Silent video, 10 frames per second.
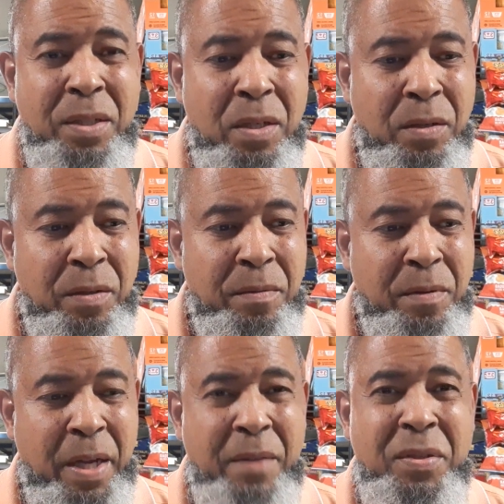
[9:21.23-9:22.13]
You know, you
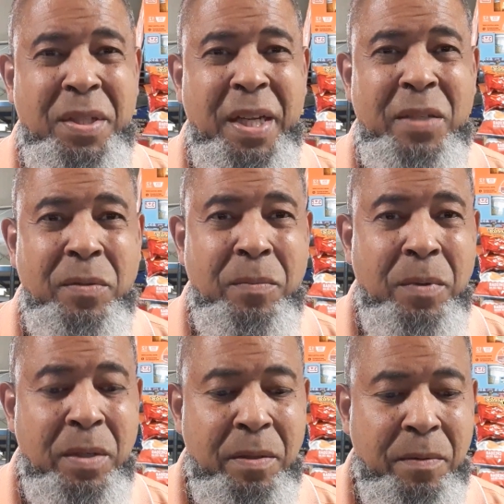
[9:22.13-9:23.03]
have sex
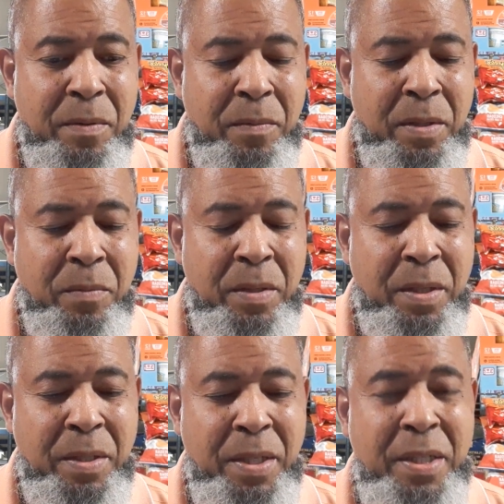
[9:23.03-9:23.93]
with the
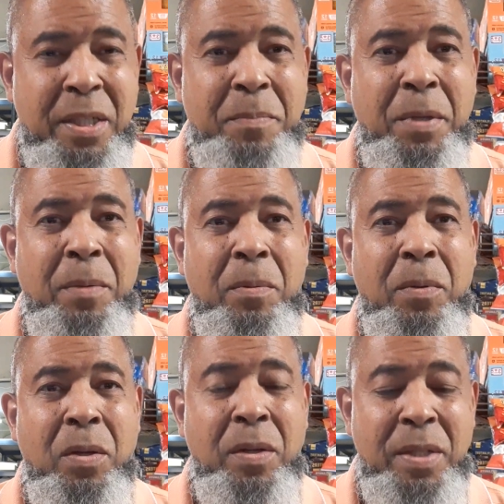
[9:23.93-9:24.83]
indigenous
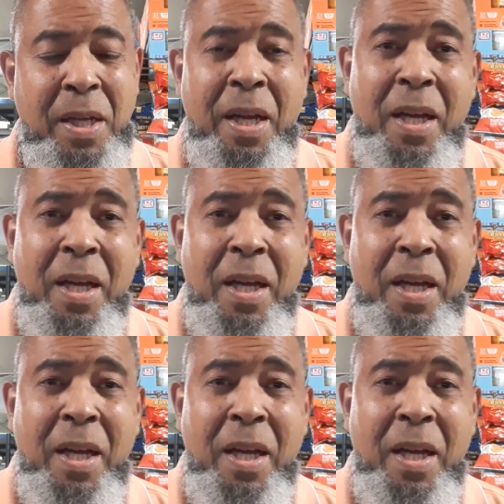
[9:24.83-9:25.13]
people because,